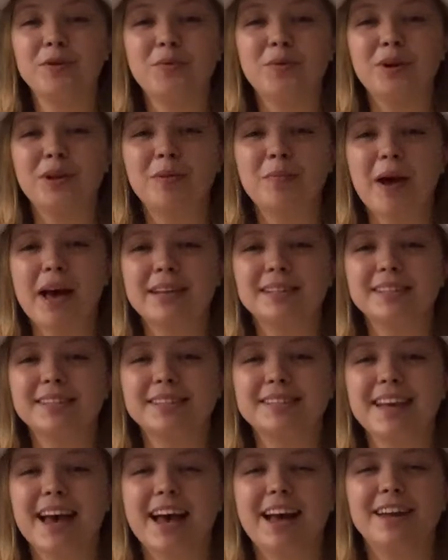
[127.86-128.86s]
one of the
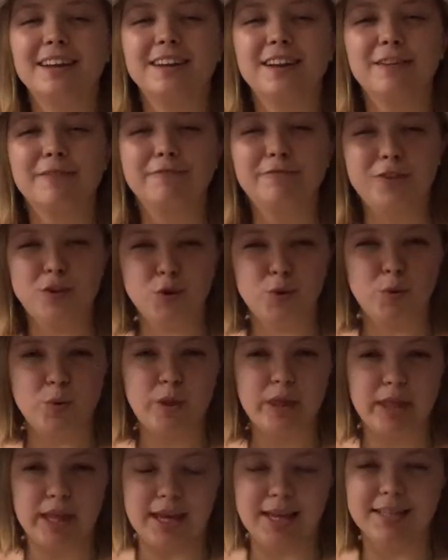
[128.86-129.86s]
baskets had a few
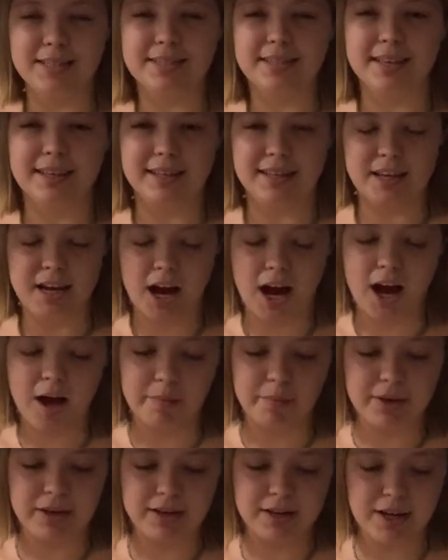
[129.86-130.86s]
things in
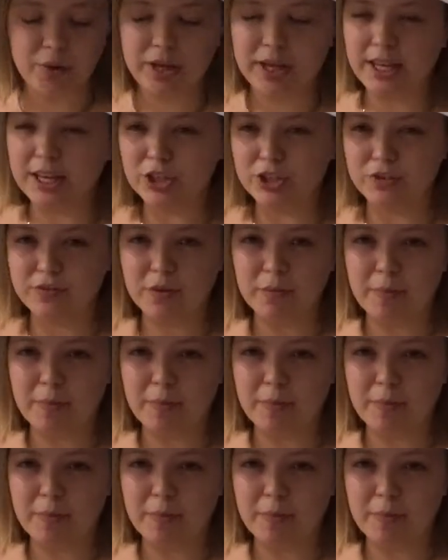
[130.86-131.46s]
common. Each of the